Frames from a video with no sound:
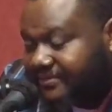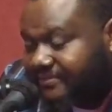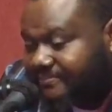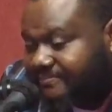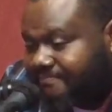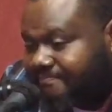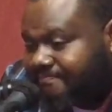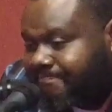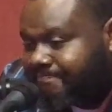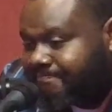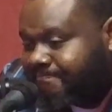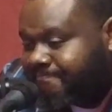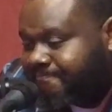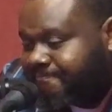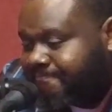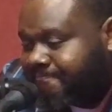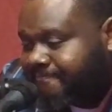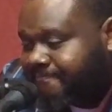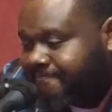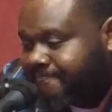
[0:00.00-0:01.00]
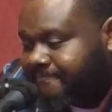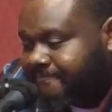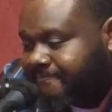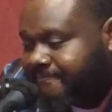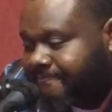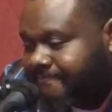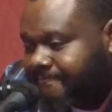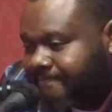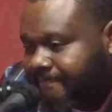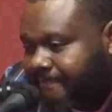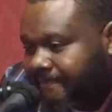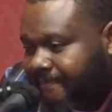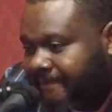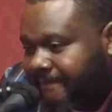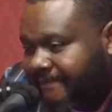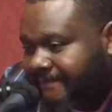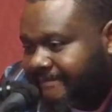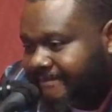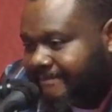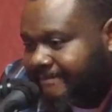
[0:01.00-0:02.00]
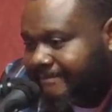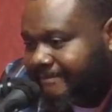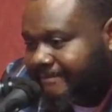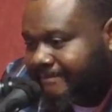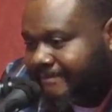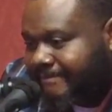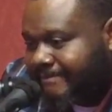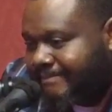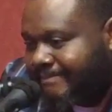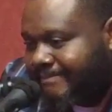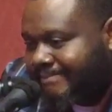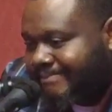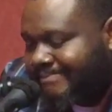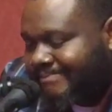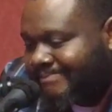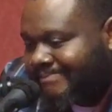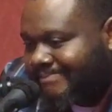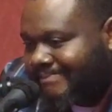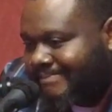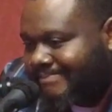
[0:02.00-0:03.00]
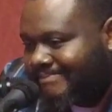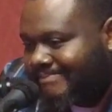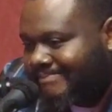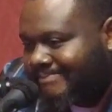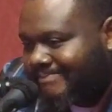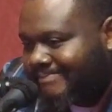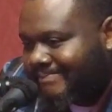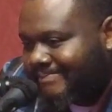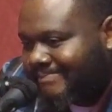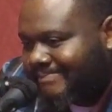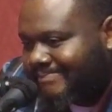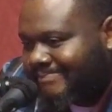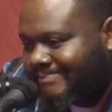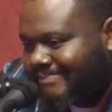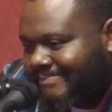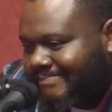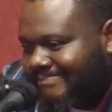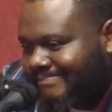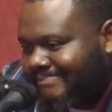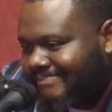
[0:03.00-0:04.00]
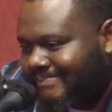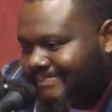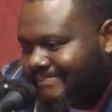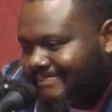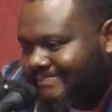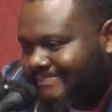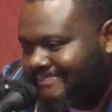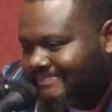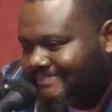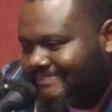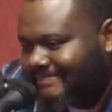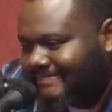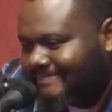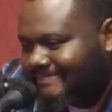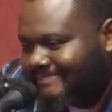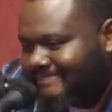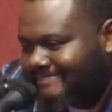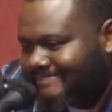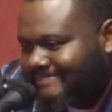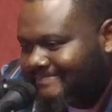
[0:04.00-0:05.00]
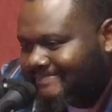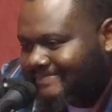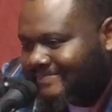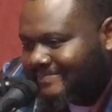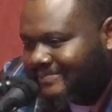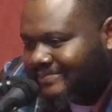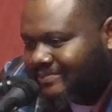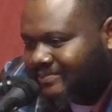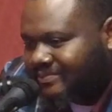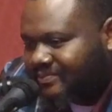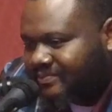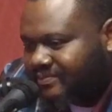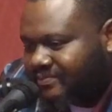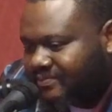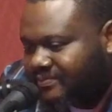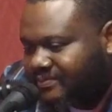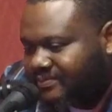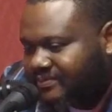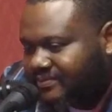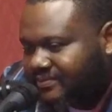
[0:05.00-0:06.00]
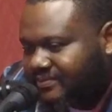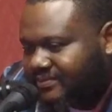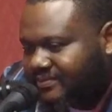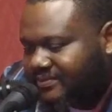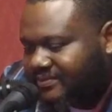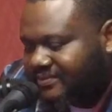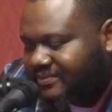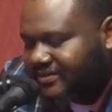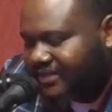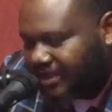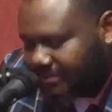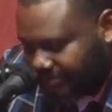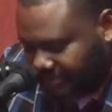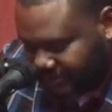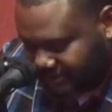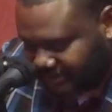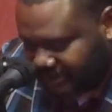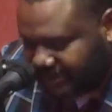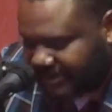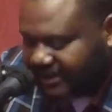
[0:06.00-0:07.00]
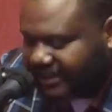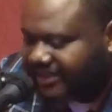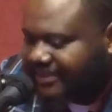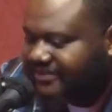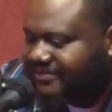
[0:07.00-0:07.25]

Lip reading: And again, this is my show, so I can say it. I want you all to go out and vote for Eugene Collins.